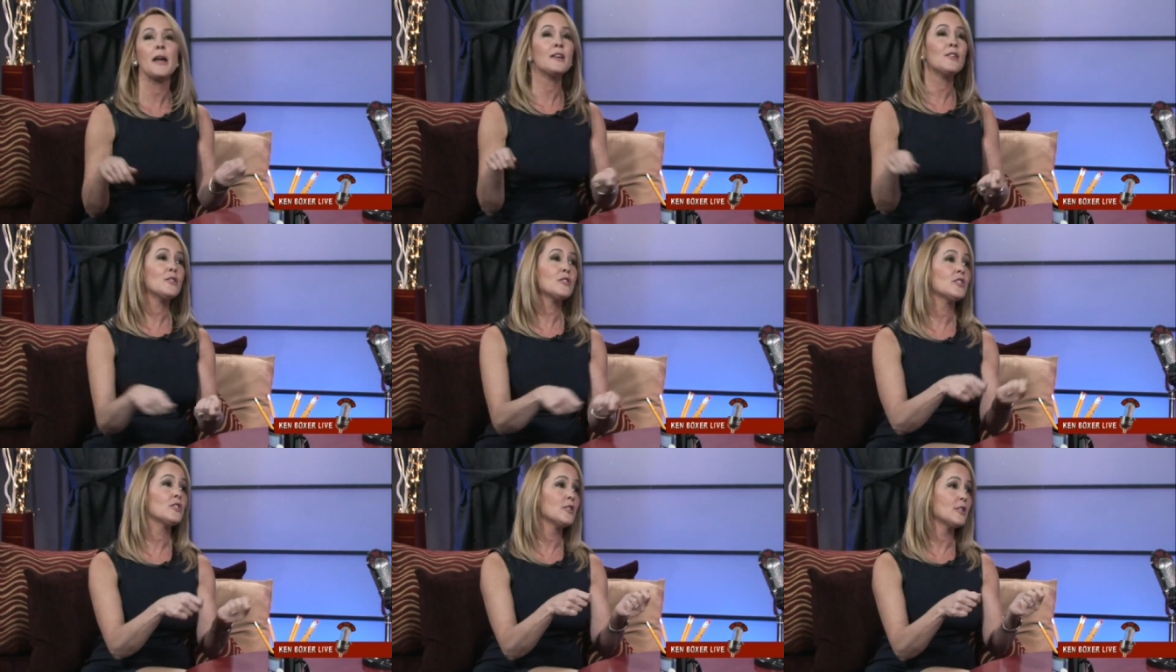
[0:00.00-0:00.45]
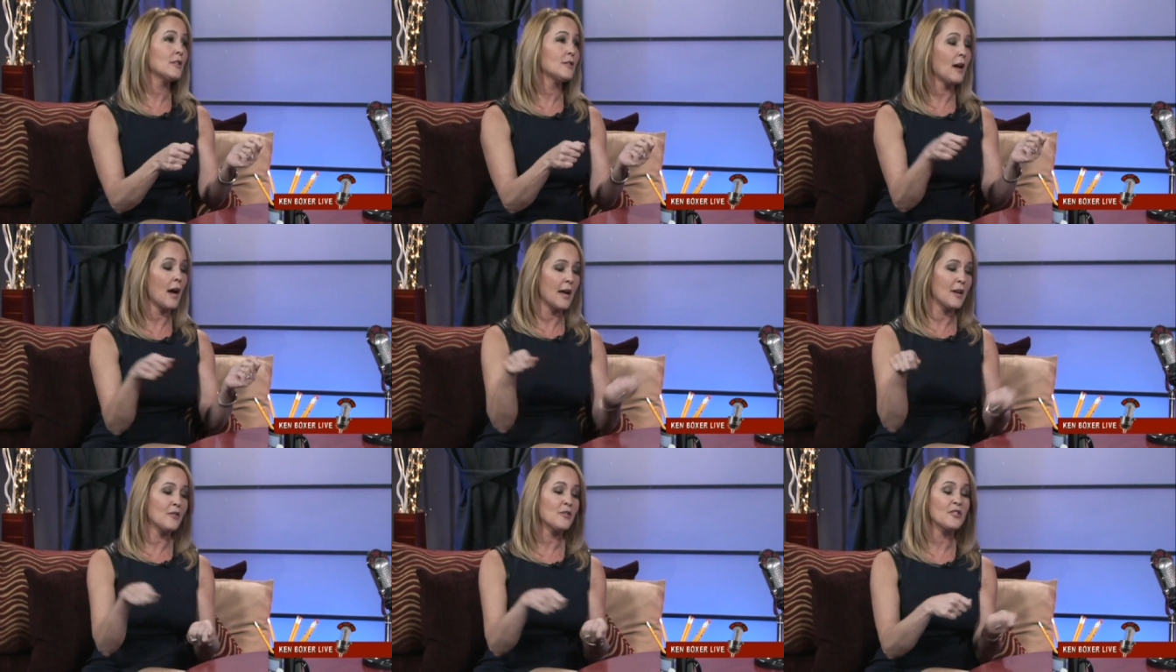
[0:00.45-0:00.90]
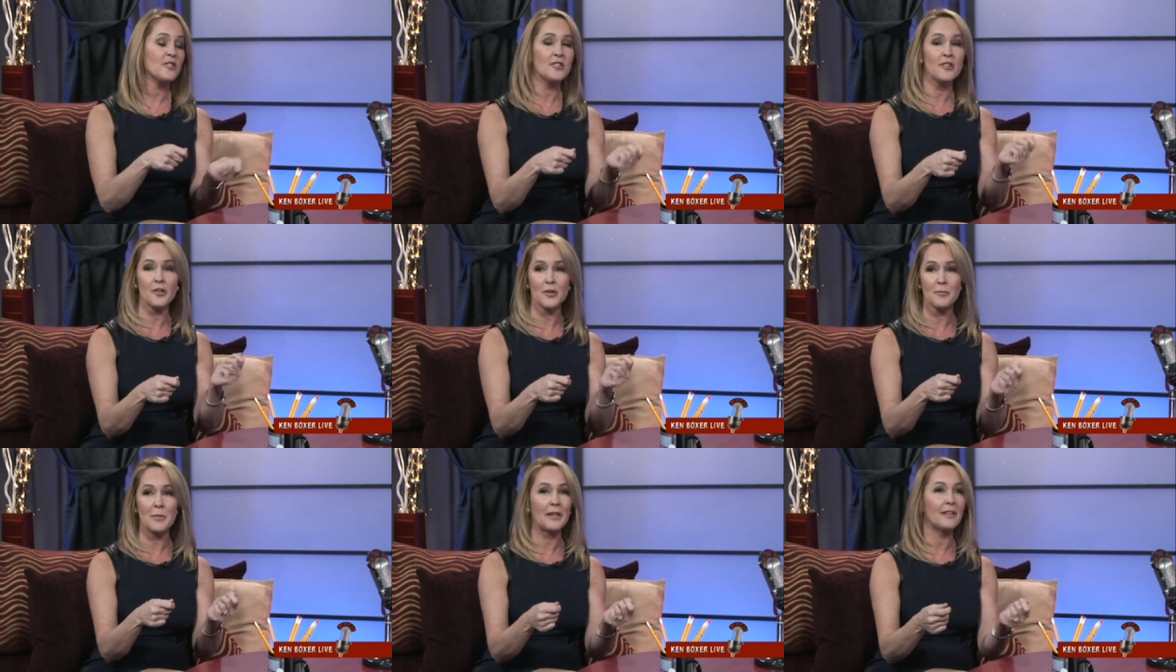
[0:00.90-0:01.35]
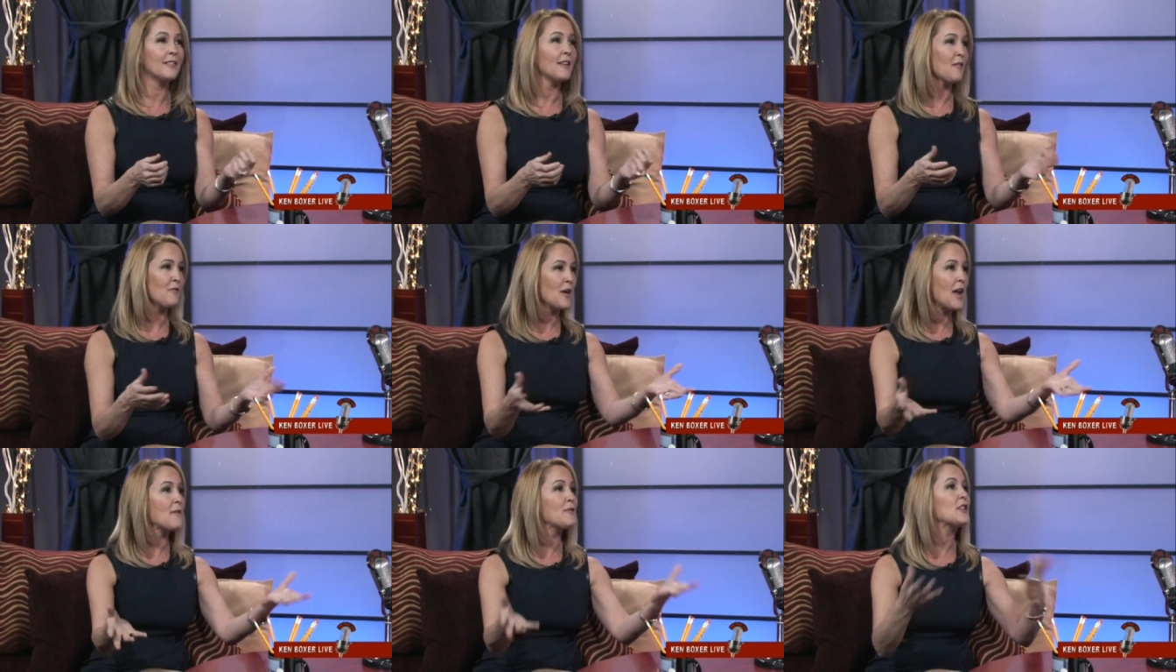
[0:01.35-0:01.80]
I don't. I don't shear them oh,
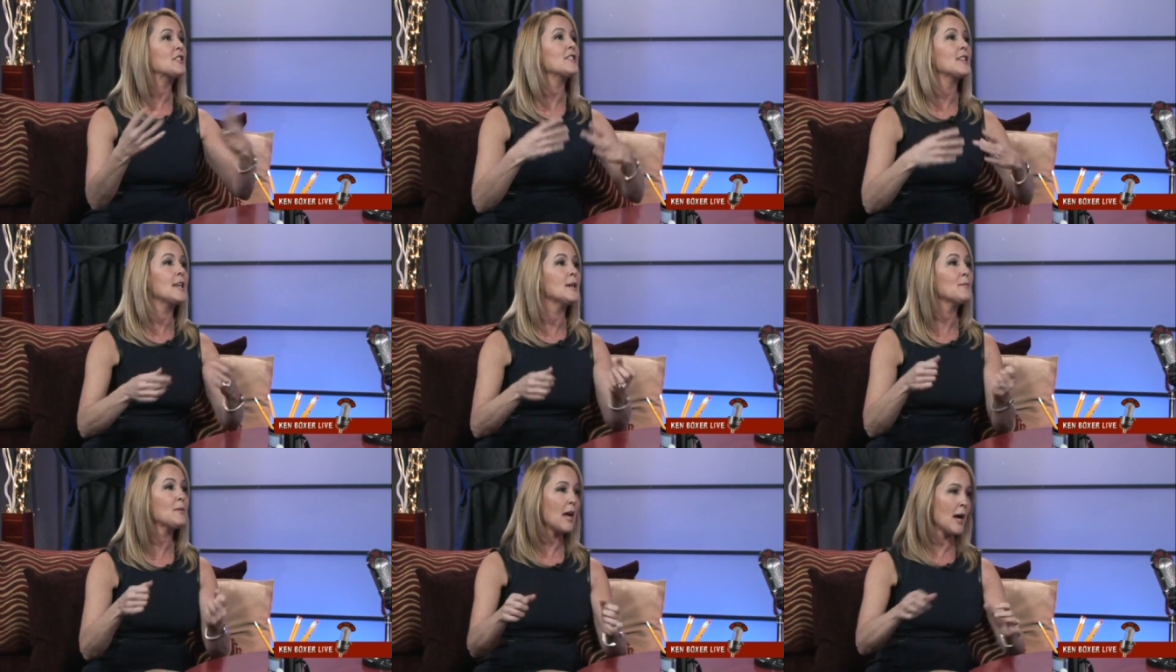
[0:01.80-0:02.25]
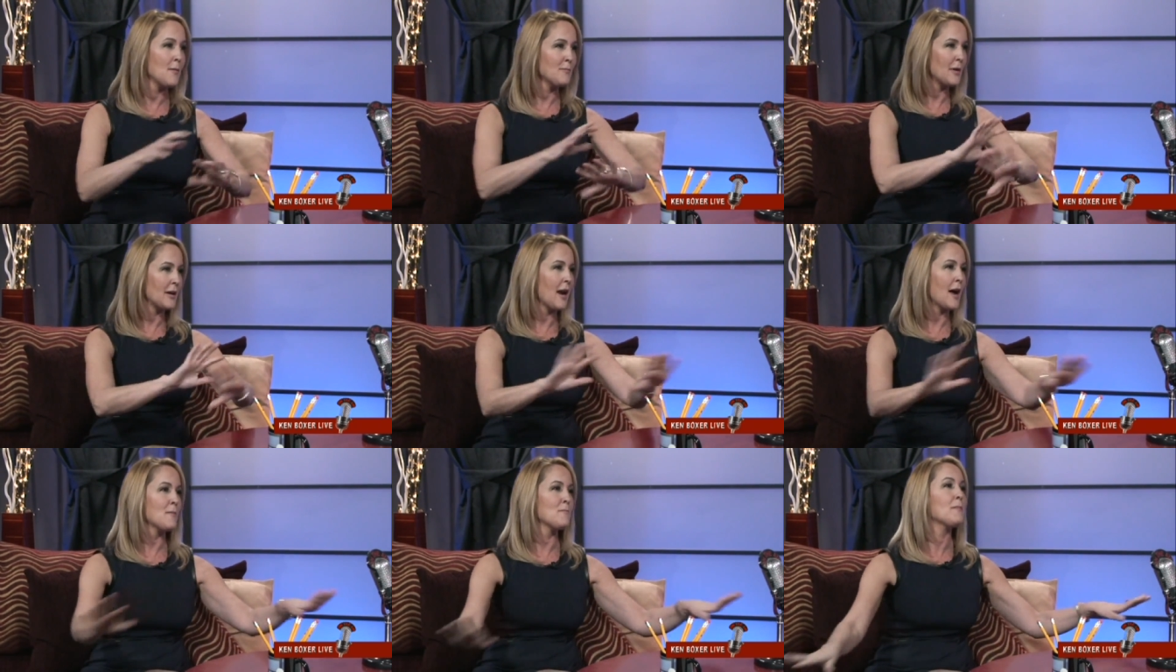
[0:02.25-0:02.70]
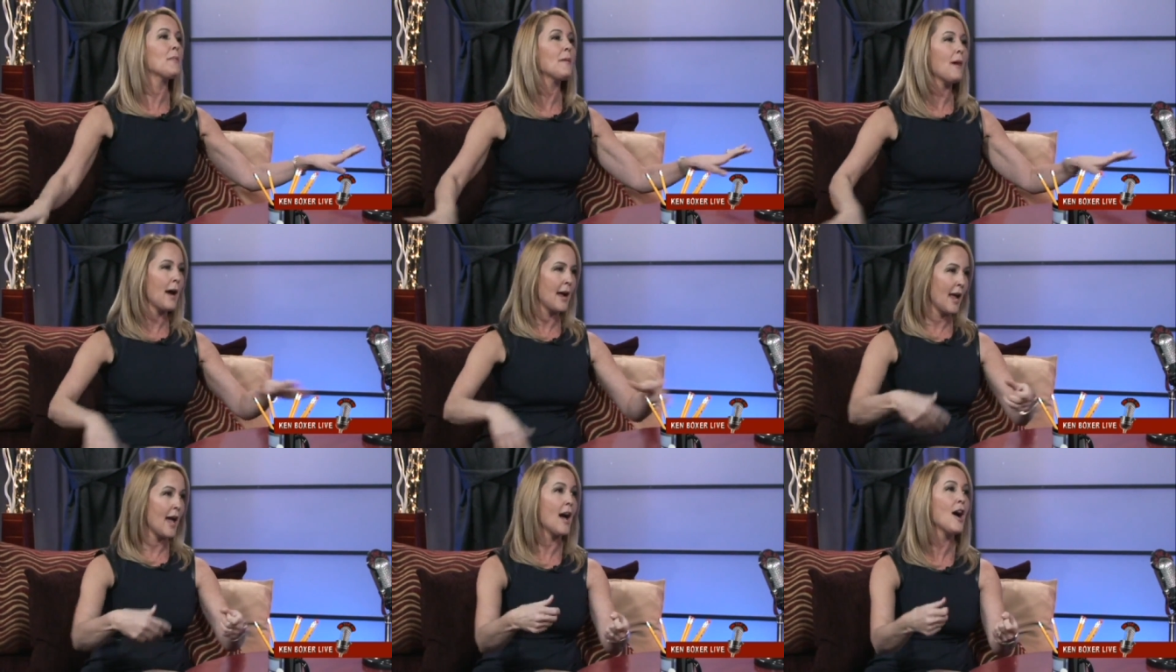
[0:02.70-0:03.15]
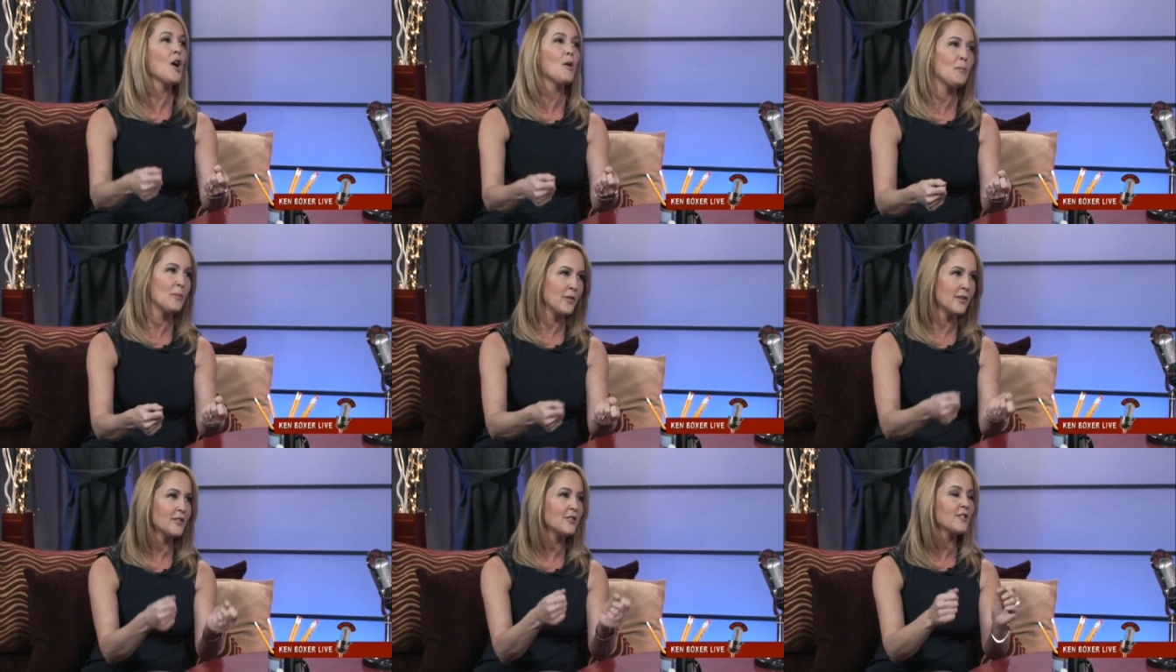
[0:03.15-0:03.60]
myself. Oh, shear we have them. a team come, but I'm, I
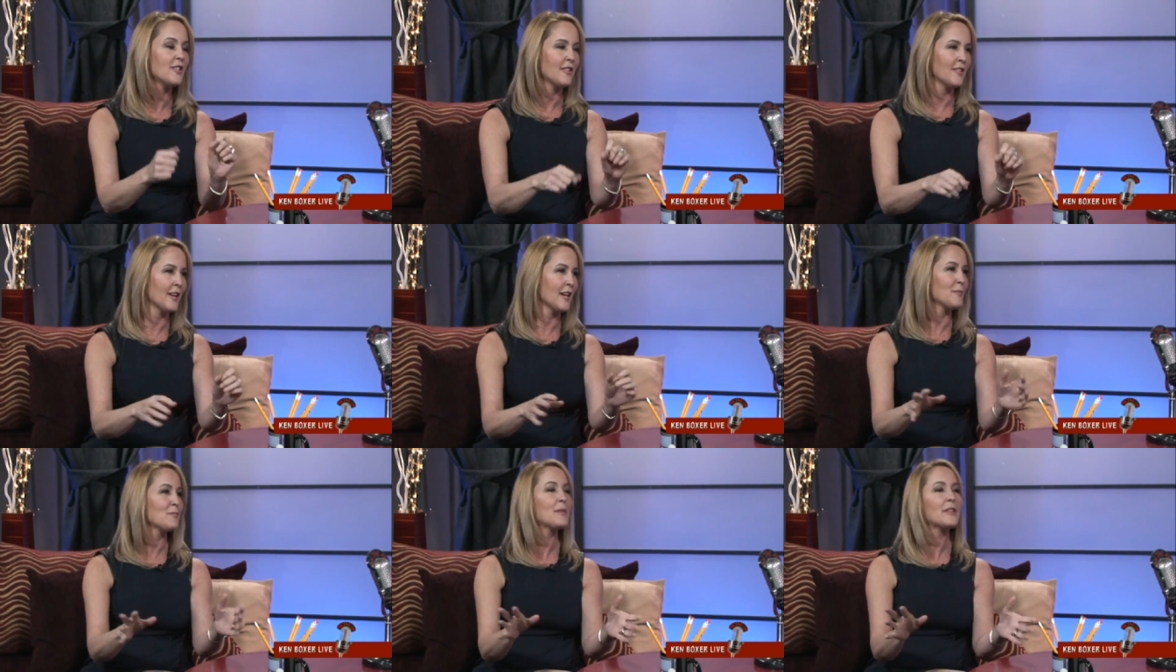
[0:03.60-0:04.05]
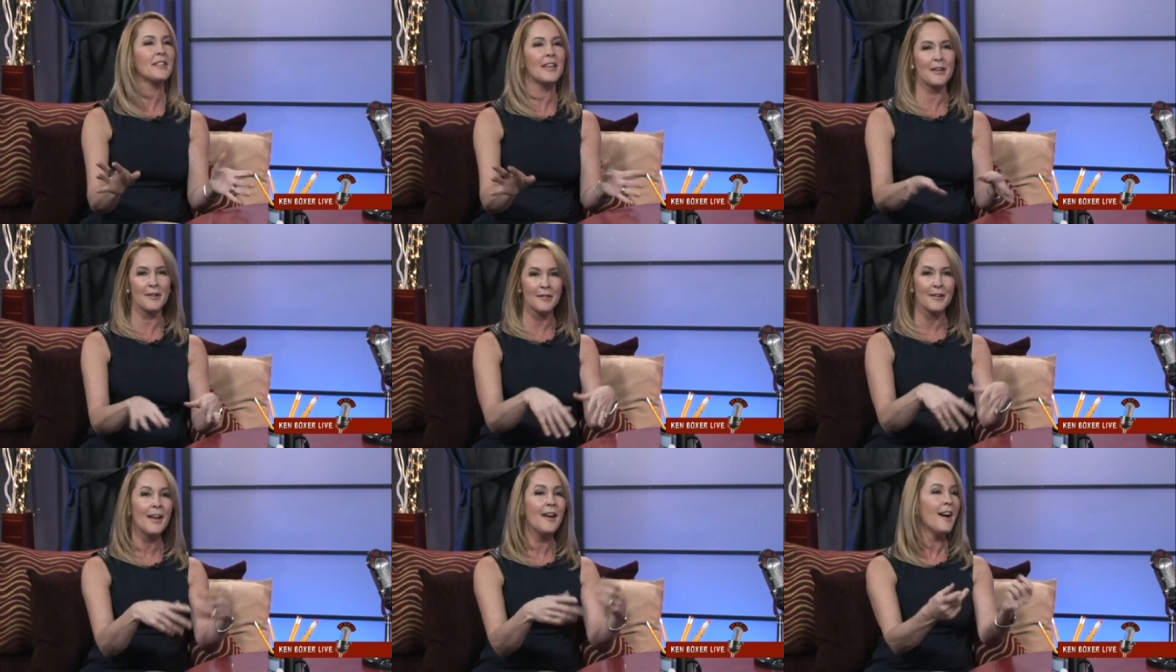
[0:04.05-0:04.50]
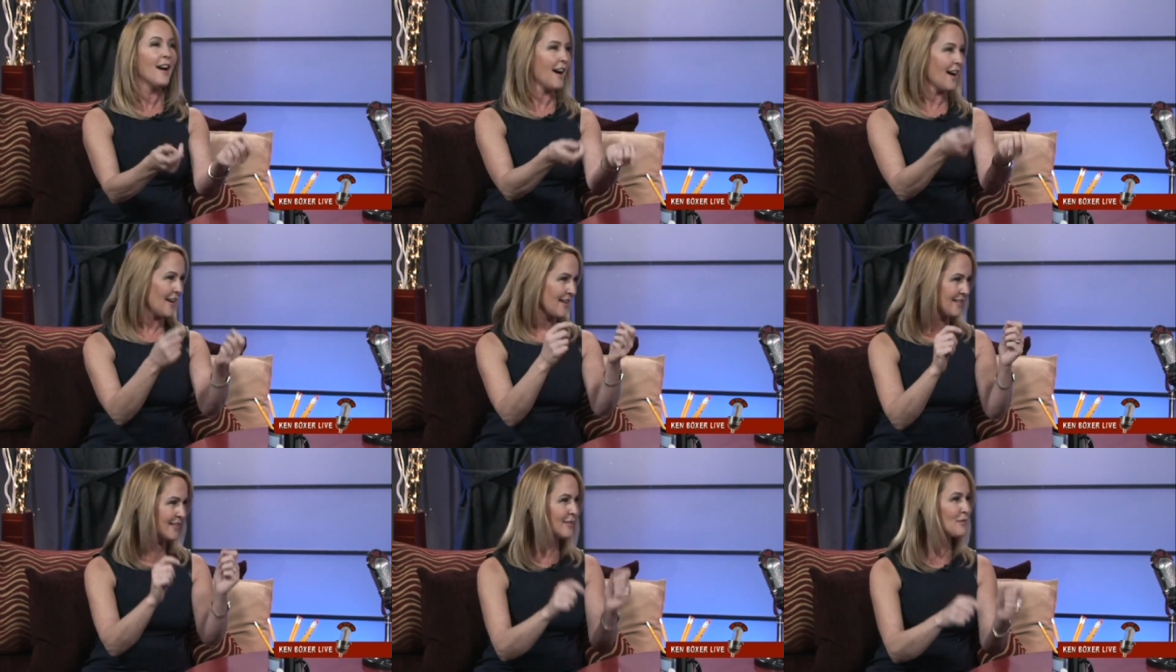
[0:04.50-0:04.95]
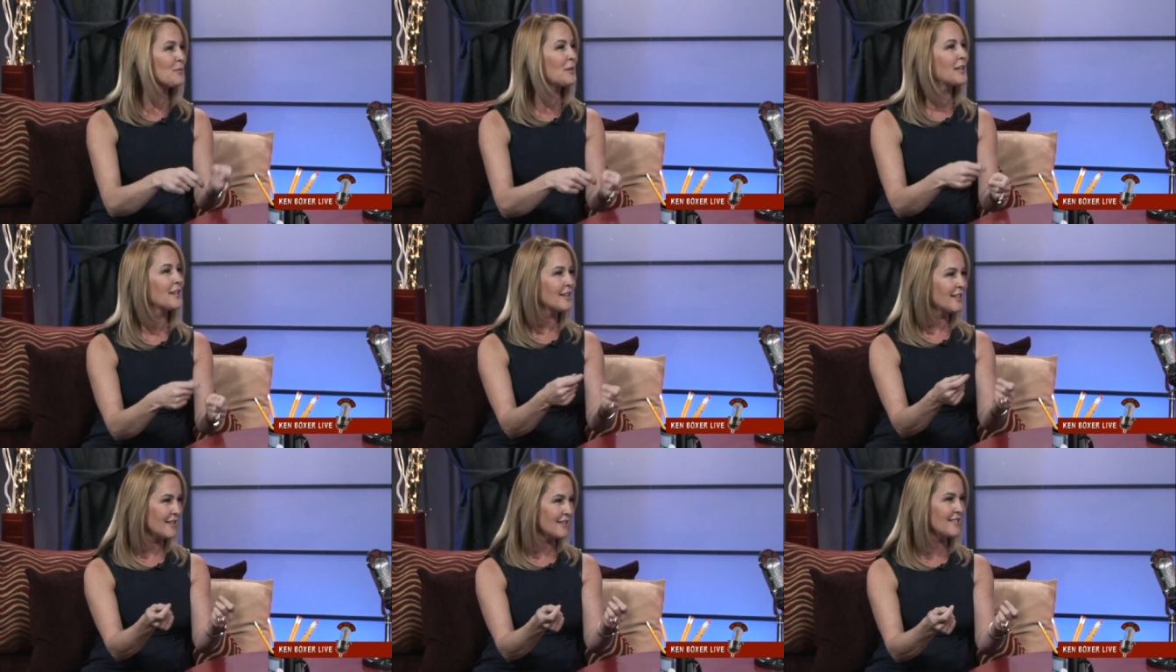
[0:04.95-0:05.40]
help the shearing. But then I spin it